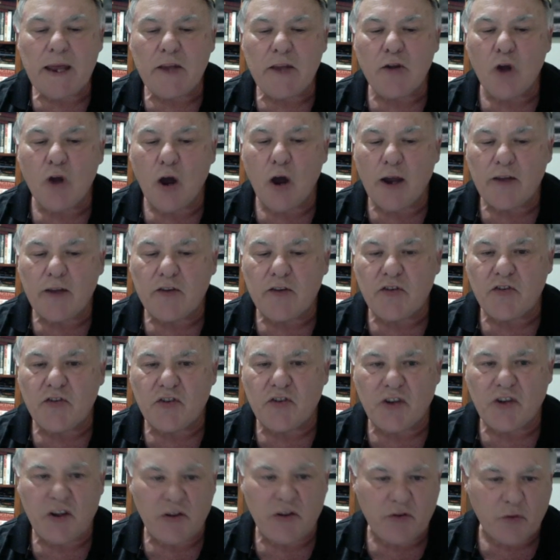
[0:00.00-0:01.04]
knight to
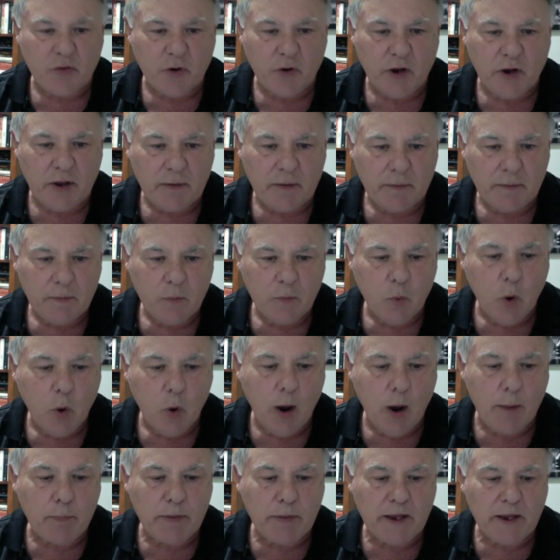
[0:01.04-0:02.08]
c3.
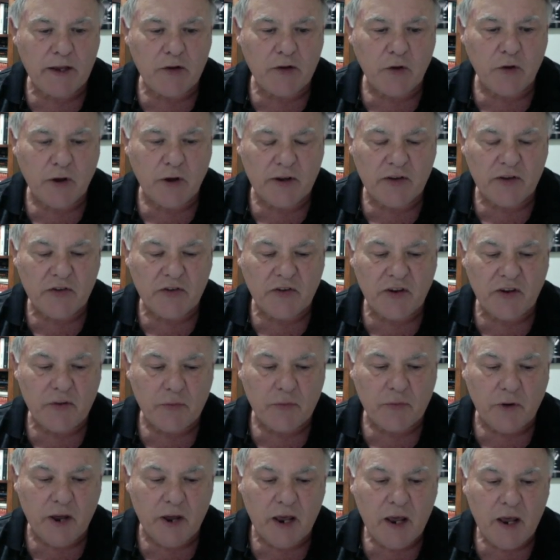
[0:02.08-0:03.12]
White played knight to
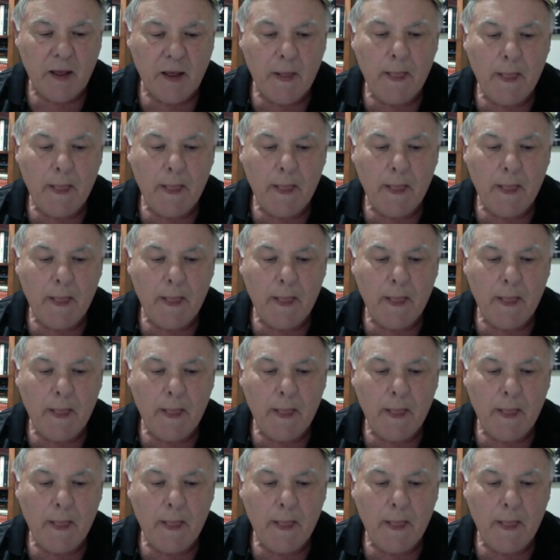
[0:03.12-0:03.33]
c3.